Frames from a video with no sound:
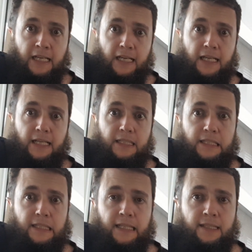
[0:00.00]
and
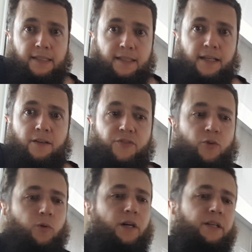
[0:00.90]
that sounds
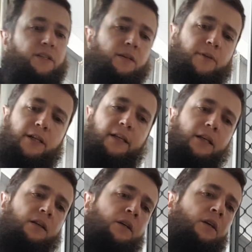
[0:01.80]
quite intimidating.